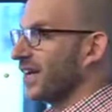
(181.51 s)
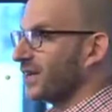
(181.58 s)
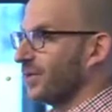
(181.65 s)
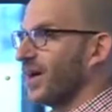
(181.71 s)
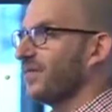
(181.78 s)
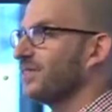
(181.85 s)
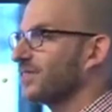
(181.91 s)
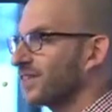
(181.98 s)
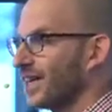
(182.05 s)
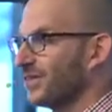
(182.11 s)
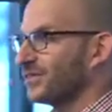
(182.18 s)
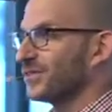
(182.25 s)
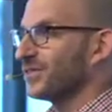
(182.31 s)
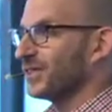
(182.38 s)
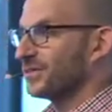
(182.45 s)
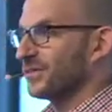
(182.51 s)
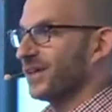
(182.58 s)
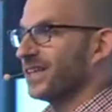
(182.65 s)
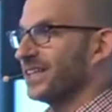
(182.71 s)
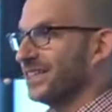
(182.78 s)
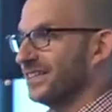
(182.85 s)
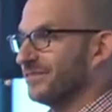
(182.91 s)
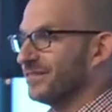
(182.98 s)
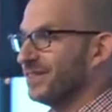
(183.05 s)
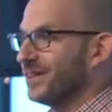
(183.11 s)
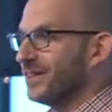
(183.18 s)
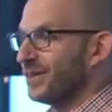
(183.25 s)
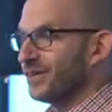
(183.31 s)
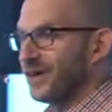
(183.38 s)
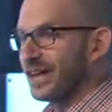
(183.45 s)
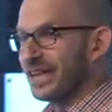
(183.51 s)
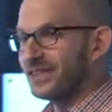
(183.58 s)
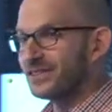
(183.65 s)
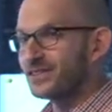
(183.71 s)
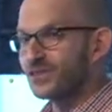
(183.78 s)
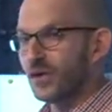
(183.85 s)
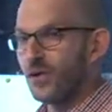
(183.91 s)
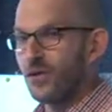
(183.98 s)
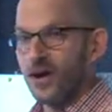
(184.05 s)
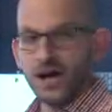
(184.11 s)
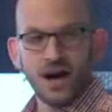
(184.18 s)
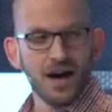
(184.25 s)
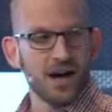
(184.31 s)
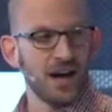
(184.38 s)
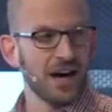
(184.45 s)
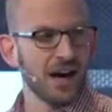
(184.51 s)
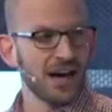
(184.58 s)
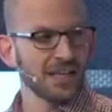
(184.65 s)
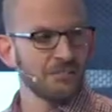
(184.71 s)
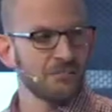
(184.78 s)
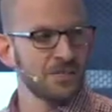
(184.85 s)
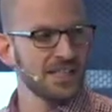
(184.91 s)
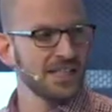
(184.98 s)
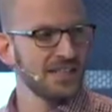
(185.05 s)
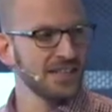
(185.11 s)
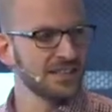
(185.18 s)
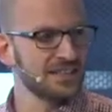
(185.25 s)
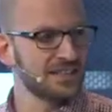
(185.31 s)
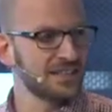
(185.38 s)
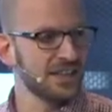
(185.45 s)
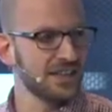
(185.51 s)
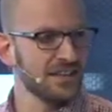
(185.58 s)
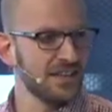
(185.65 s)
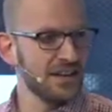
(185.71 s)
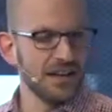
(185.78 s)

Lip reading: I don't have this kind of scene where I live, right? And so I immediately said,